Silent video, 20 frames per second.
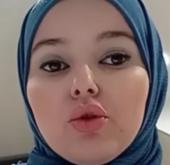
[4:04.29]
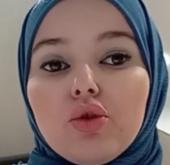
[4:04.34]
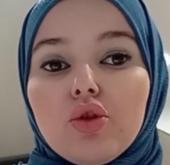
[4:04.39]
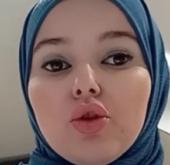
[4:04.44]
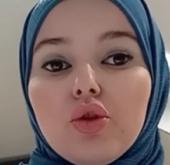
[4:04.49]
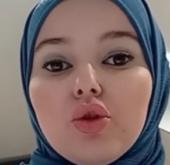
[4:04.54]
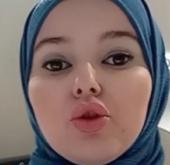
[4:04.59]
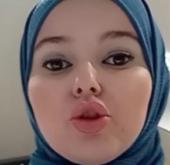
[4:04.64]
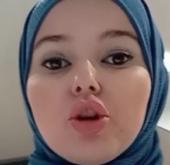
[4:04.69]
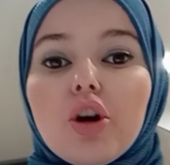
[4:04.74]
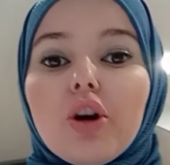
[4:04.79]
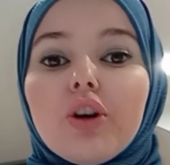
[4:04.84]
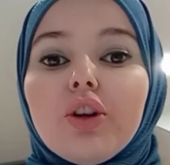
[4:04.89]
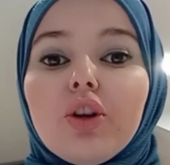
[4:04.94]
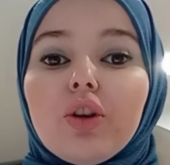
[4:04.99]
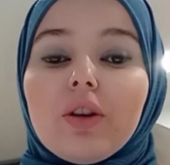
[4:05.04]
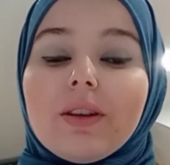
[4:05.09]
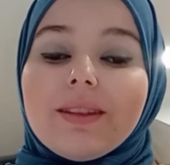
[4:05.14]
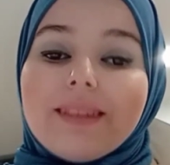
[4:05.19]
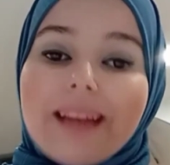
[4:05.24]
you turn
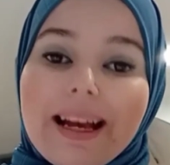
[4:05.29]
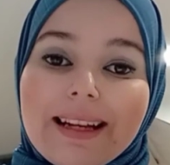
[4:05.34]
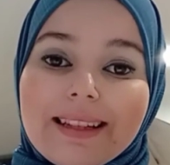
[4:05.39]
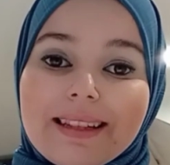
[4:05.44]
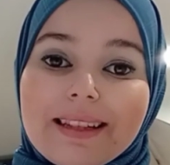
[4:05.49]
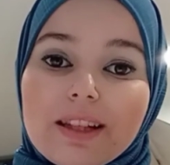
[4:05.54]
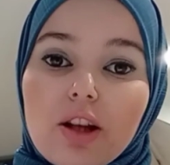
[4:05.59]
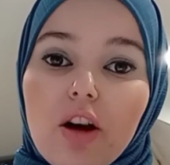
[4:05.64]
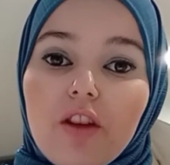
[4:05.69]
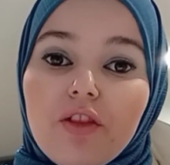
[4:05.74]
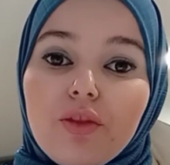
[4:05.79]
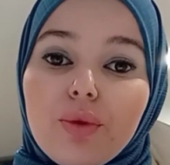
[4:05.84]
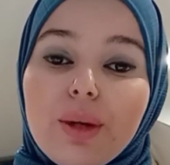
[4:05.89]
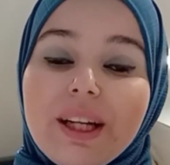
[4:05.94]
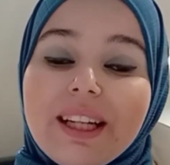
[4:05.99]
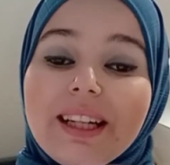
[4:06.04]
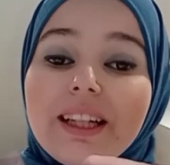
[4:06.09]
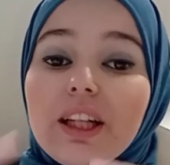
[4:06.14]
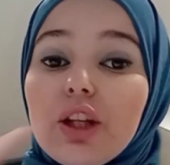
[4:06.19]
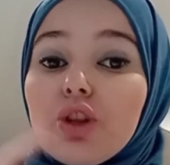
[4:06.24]
your texts of
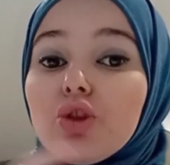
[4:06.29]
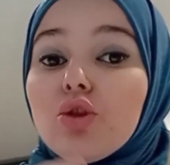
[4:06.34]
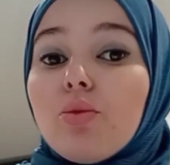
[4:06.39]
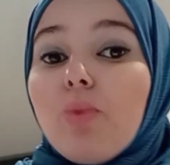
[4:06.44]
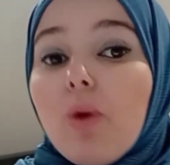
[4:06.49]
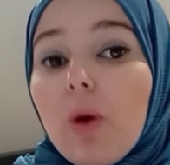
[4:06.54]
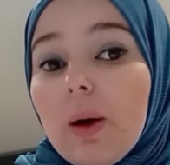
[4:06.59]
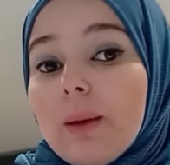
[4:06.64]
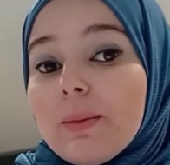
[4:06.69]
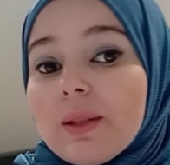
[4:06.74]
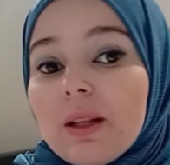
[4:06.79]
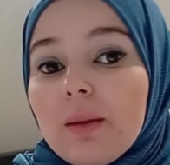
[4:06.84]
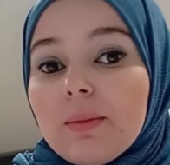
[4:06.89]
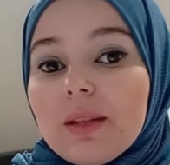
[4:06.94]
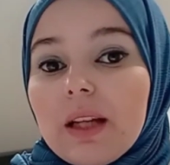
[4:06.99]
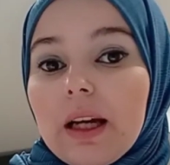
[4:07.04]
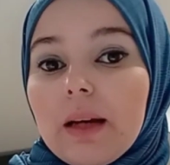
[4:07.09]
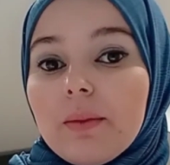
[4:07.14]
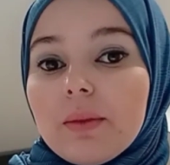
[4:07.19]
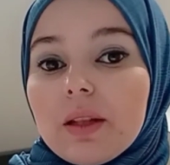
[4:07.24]
reading into poems
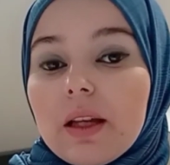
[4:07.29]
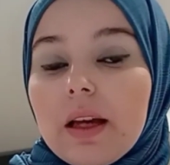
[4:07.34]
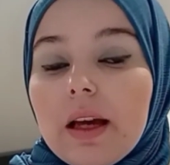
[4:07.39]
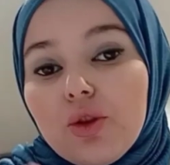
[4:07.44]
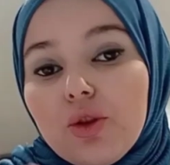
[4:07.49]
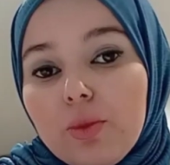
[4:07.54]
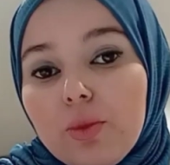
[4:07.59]
sometimes.